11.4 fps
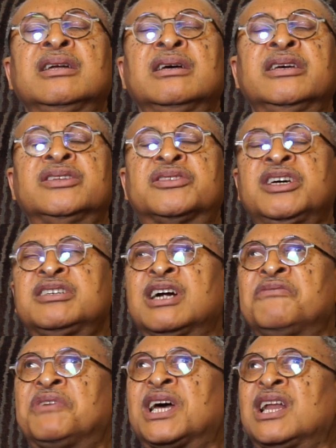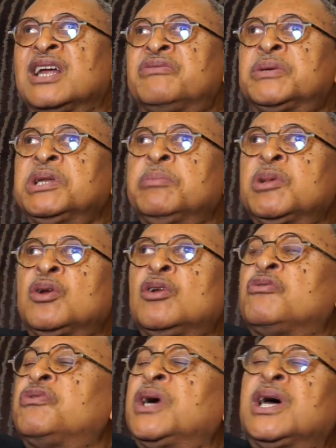his great-grandfather left him in the middle
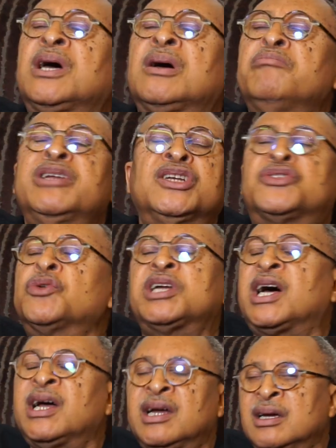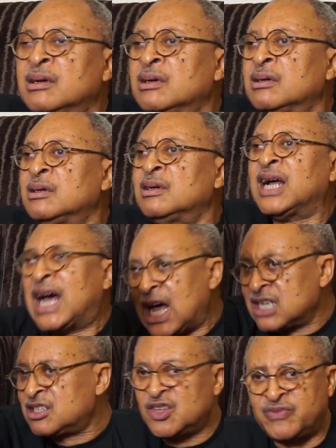of Minnesota
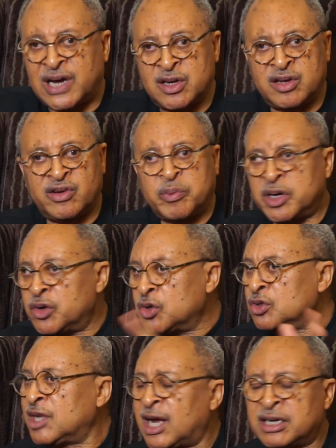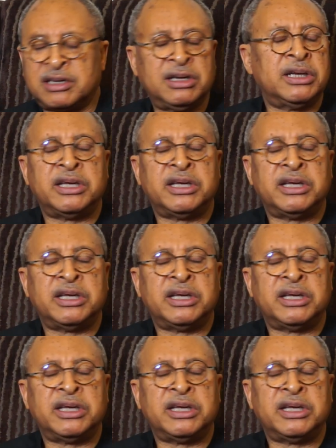has this value. Everybody knows that.